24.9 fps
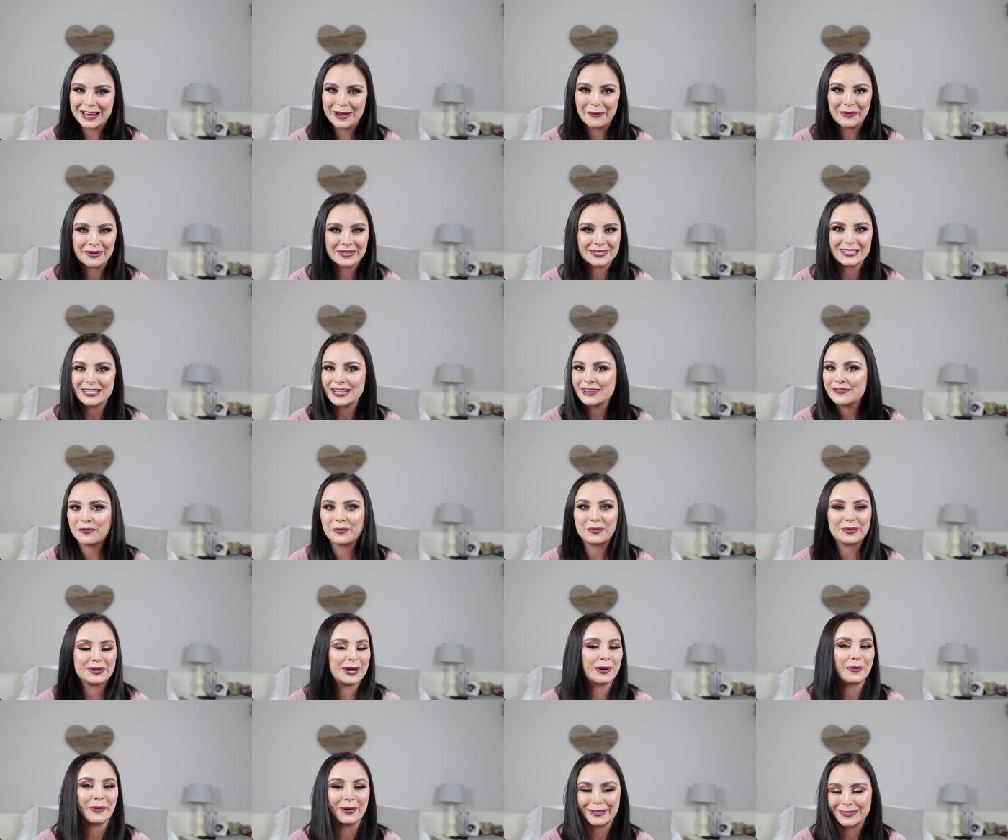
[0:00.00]
It wasn't even
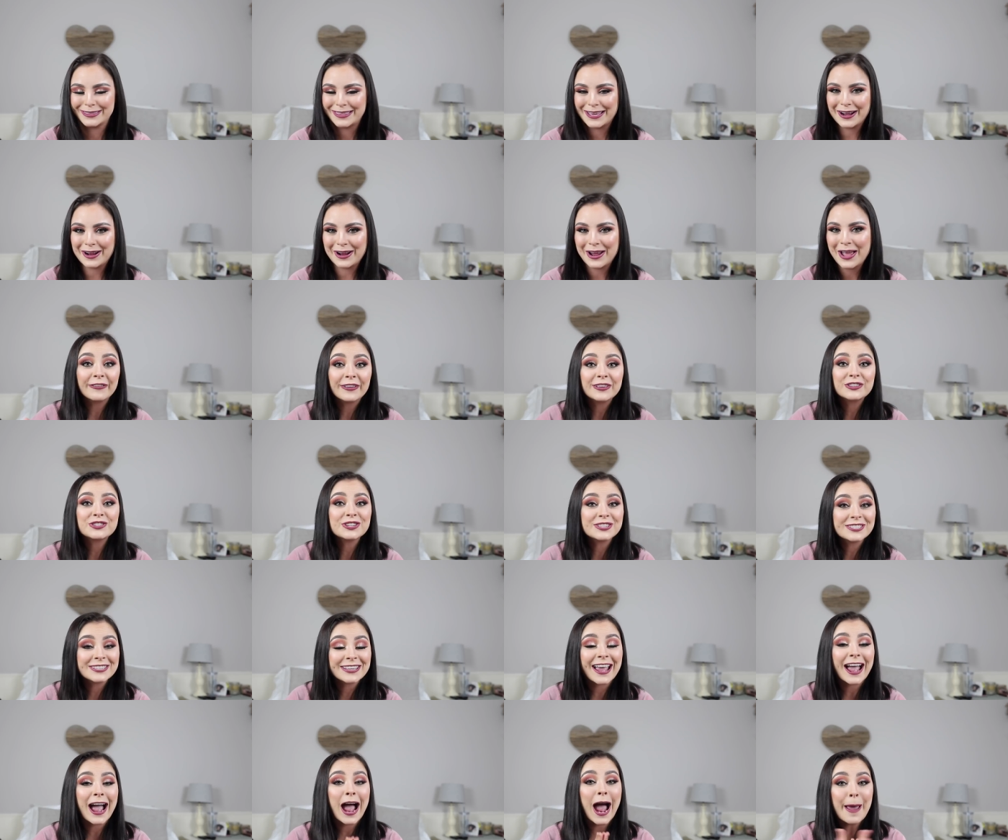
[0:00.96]
when I worked there. Let's
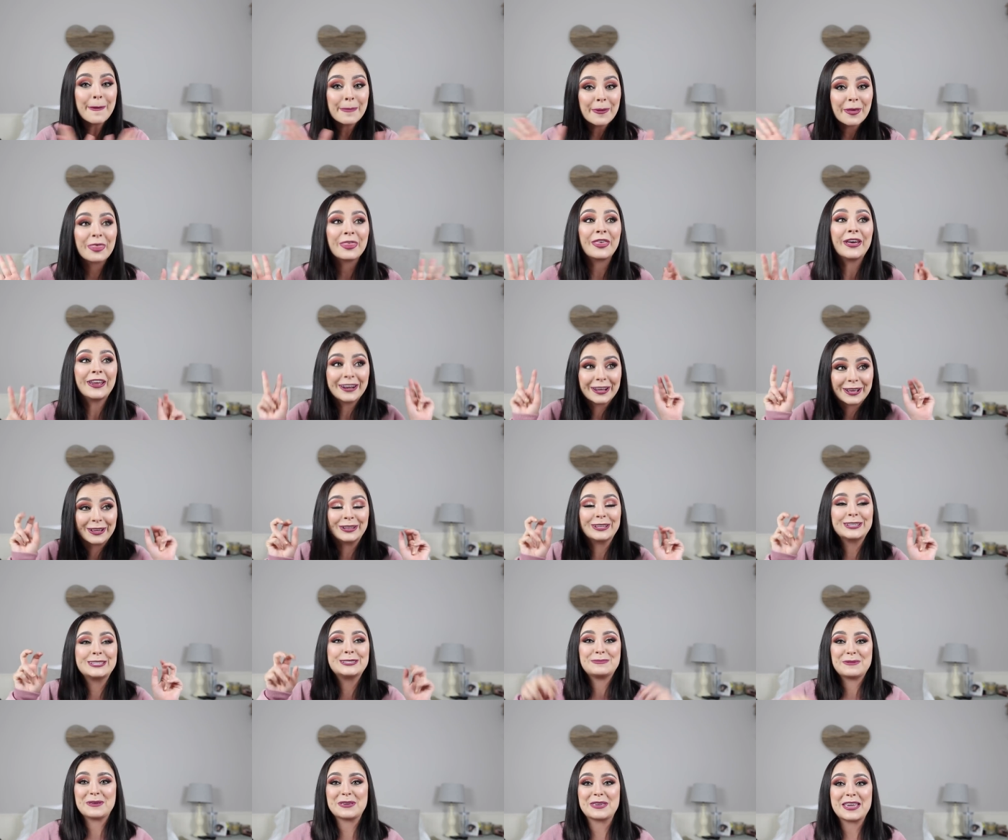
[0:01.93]
just say,
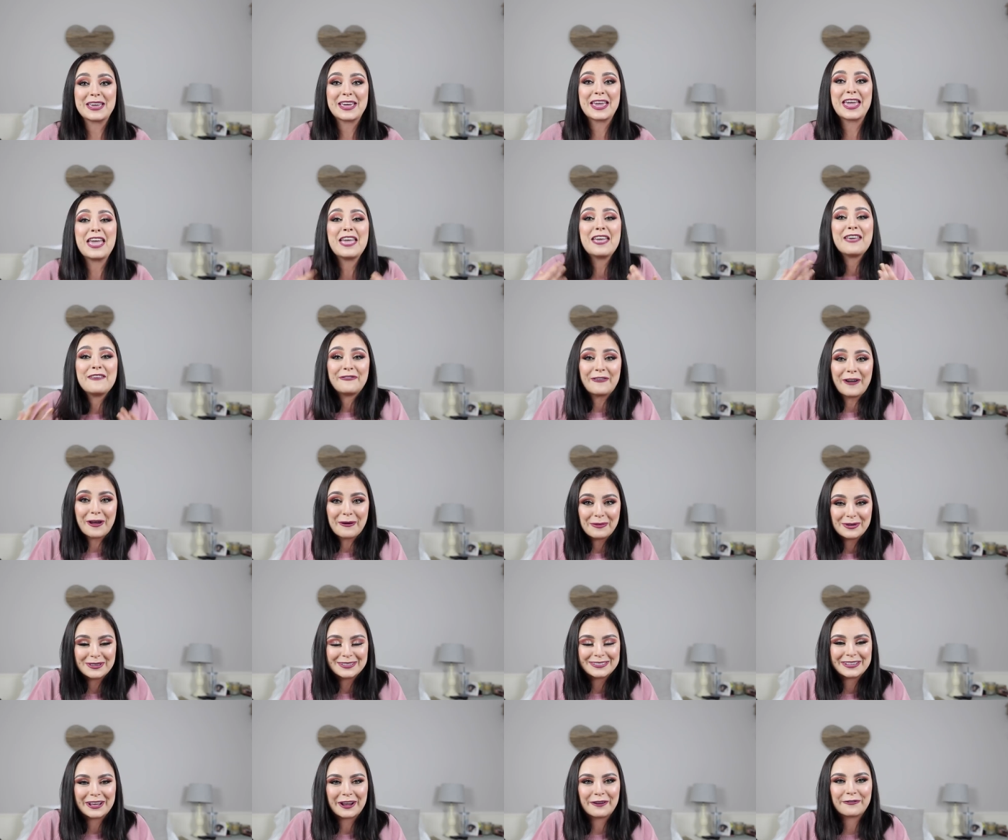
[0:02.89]
hypothetically speaking, if I
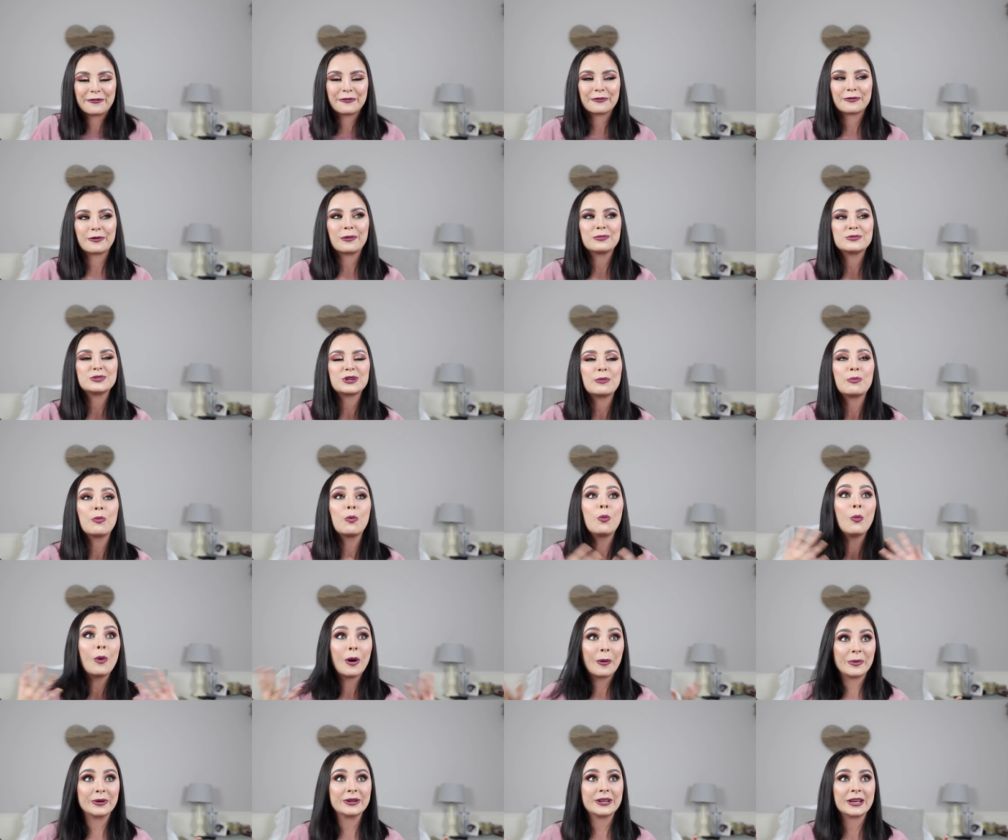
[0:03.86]
was there for Rope Drop,
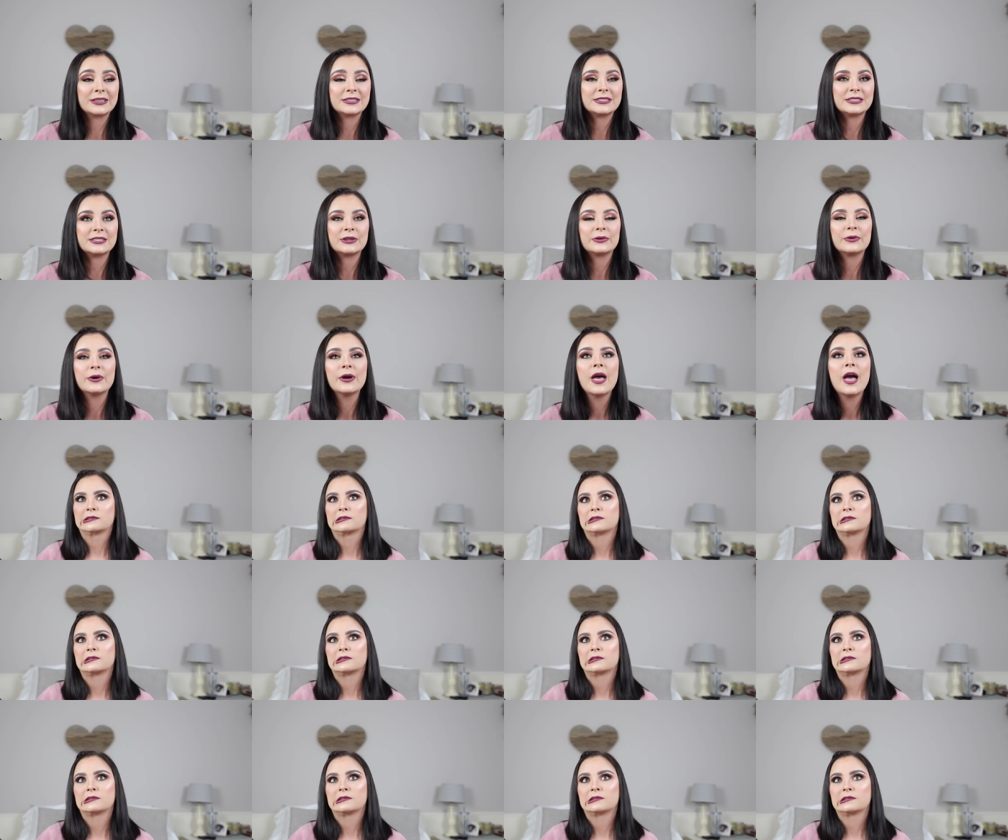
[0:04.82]
what would I do?